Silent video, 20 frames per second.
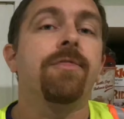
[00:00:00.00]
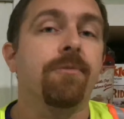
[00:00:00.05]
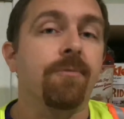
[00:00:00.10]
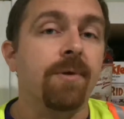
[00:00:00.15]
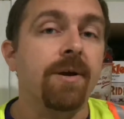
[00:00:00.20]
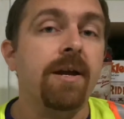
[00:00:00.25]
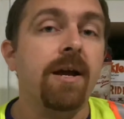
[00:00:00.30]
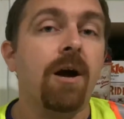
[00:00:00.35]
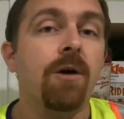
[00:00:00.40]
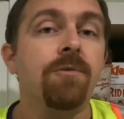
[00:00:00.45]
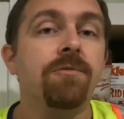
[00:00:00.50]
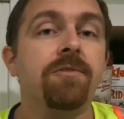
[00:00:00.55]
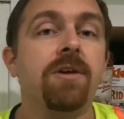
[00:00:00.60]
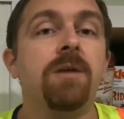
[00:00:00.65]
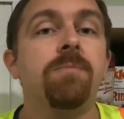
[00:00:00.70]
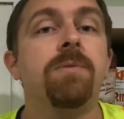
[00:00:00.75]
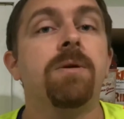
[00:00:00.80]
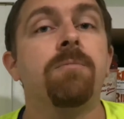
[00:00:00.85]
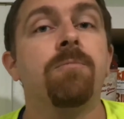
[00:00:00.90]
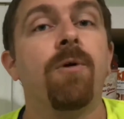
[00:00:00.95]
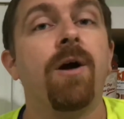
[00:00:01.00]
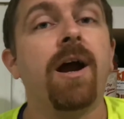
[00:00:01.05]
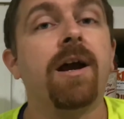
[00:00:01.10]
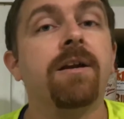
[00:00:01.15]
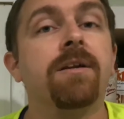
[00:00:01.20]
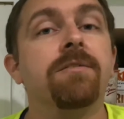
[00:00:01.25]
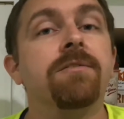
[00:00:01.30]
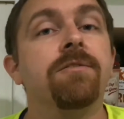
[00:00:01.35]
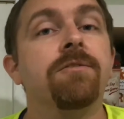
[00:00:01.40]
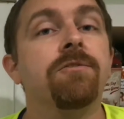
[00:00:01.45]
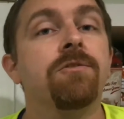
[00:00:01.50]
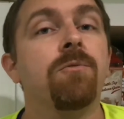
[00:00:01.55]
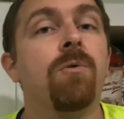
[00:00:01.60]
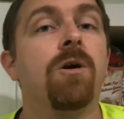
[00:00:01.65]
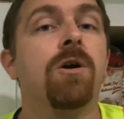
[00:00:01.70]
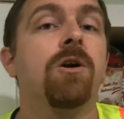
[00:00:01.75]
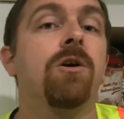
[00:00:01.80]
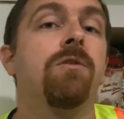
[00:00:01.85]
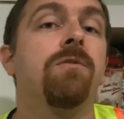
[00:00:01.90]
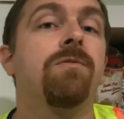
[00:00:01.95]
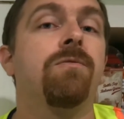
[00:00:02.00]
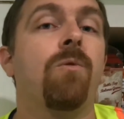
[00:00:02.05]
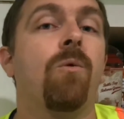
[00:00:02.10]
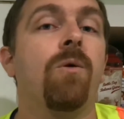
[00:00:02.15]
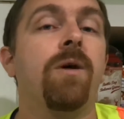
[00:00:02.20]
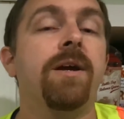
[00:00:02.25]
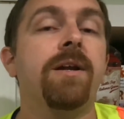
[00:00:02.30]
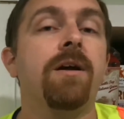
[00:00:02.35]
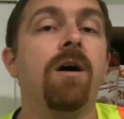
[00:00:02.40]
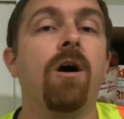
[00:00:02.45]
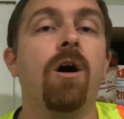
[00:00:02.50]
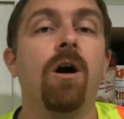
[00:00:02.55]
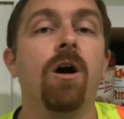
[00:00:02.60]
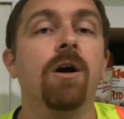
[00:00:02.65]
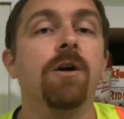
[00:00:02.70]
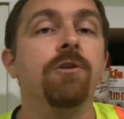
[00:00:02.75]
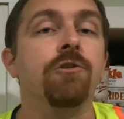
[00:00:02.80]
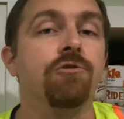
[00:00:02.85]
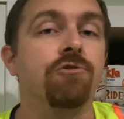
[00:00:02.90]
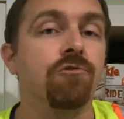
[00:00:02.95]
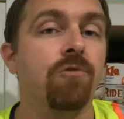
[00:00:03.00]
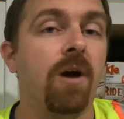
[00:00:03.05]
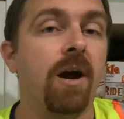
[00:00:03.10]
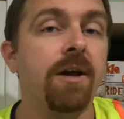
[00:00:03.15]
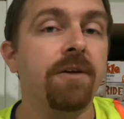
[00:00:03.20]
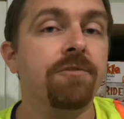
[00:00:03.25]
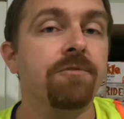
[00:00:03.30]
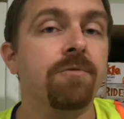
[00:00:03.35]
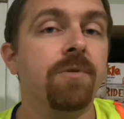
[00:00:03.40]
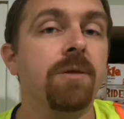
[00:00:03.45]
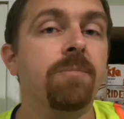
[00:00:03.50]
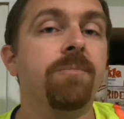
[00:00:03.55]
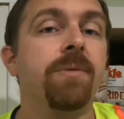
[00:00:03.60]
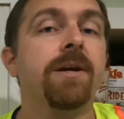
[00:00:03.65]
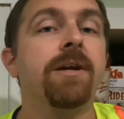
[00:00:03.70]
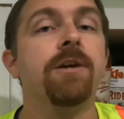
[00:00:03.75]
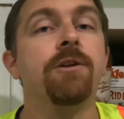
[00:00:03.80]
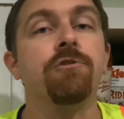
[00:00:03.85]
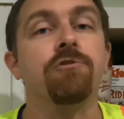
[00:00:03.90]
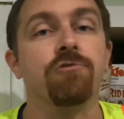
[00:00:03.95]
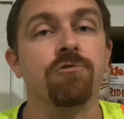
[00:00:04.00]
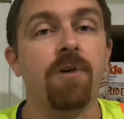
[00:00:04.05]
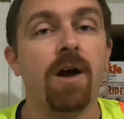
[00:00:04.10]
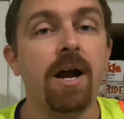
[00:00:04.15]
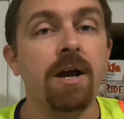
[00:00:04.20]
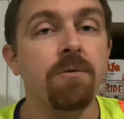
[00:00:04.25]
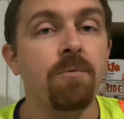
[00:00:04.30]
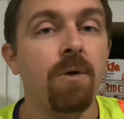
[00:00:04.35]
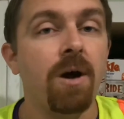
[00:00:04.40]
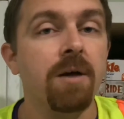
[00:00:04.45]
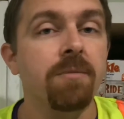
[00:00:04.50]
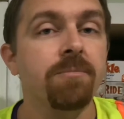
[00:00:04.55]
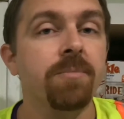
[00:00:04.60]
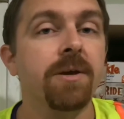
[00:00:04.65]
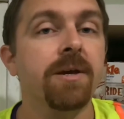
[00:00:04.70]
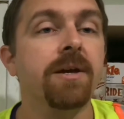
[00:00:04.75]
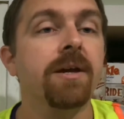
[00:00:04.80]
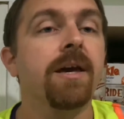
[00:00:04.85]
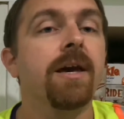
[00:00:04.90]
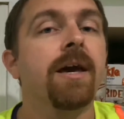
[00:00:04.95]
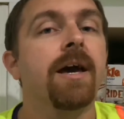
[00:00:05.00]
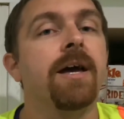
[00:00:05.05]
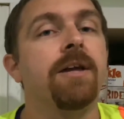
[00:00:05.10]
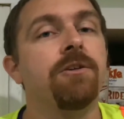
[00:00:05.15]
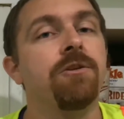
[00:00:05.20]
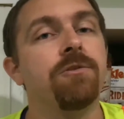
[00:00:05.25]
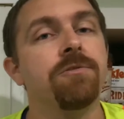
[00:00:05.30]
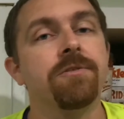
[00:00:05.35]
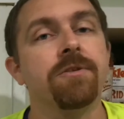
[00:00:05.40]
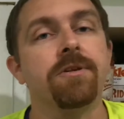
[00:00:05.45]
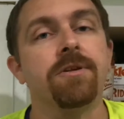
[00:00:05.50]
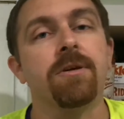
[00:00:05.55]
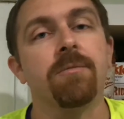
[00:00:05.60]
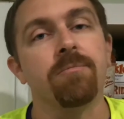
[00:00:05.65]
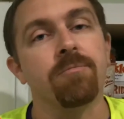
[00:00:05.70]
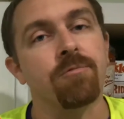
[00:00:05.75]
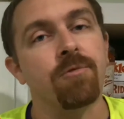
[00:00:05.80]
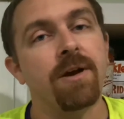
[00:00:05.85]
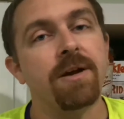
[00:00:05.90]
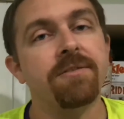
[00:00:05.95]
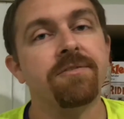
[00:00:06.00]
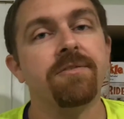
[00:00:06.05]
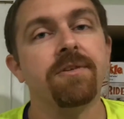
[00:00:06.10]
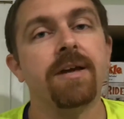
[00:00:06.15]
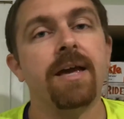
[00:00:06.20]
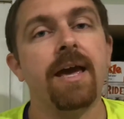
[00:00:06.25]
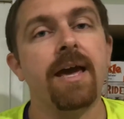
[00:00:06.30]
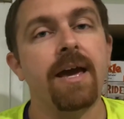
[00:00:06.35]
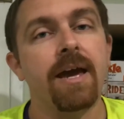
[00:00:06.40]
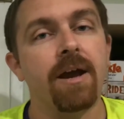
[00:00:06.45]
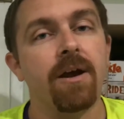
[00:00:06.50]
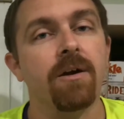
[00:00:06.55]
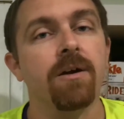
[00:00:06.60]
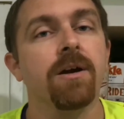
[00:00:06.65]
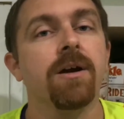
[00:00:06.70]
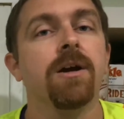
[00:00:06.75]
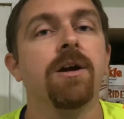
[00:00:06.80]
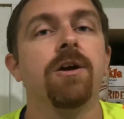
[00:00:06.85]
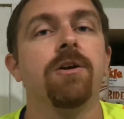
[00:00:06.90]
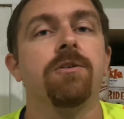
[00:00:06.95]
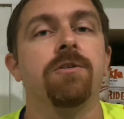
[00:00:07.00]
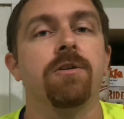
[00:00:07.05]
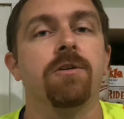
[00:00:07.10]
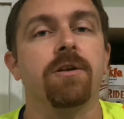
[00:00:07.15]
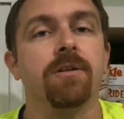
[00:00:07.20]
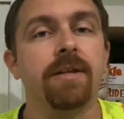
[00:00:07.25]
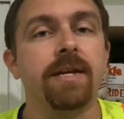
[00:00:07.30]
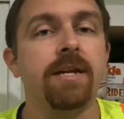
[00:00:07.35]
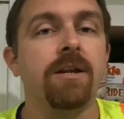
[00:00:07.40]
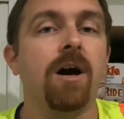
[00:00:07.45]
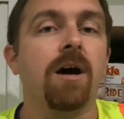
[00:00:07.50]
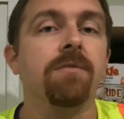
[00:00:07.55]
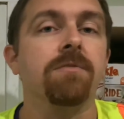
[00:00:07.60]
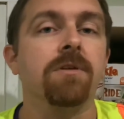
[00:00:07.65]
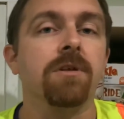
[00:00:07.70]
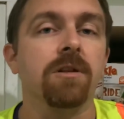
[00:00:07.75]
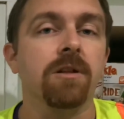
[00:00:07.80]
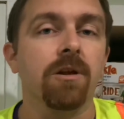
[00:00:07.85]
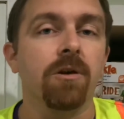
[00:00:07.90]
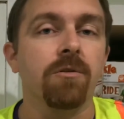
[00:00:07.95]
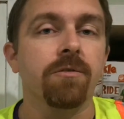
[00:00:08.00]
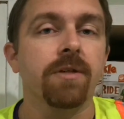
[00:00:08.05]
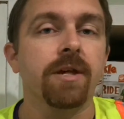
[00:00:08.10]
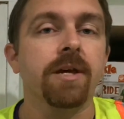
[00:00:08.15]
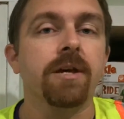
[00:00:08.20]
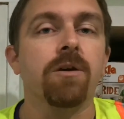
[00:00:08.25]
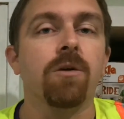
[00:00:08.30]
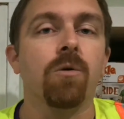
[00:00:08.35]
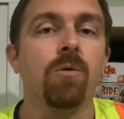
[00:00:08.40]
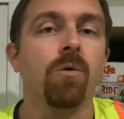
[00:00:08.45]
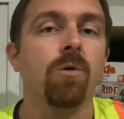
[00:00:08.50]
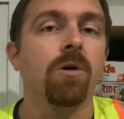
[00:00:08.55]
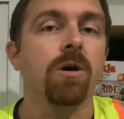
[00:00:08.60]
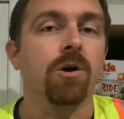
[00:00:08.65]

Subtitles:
Three housekeeping practices you want to avoid are dry sweeping, dry wiping, and using compressed air to clean off clothing or